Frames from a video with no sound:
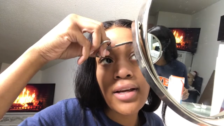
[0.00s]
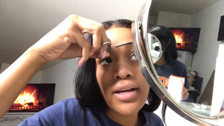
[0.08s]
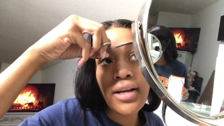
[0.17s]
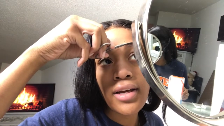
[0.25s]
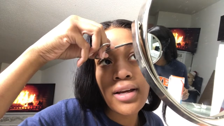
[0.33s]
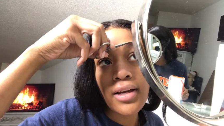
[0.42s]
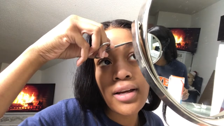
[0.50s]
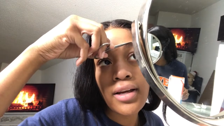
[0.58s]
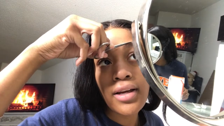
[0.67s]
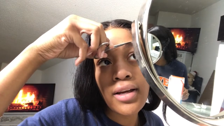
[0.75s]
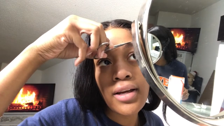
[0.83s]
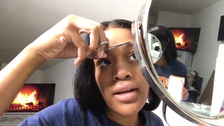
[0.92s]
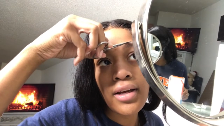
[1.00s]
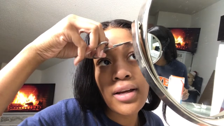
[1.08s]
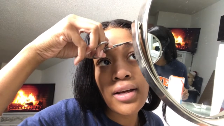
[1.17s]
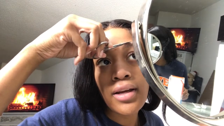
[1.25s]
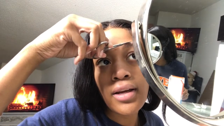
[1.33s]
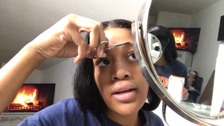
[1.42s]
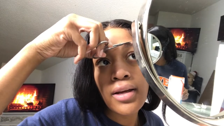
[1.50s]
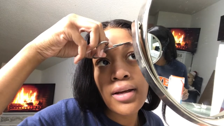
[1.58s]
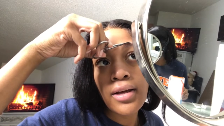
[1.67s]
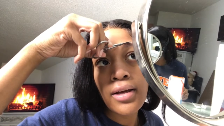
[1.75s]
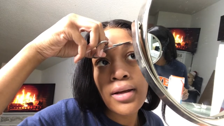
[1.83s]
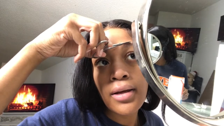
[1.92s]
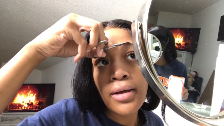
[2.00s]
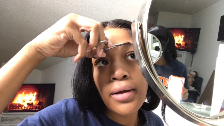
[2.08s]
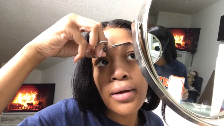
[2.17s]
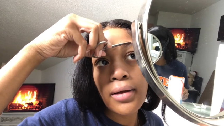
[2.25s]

No one is speaking in this clip.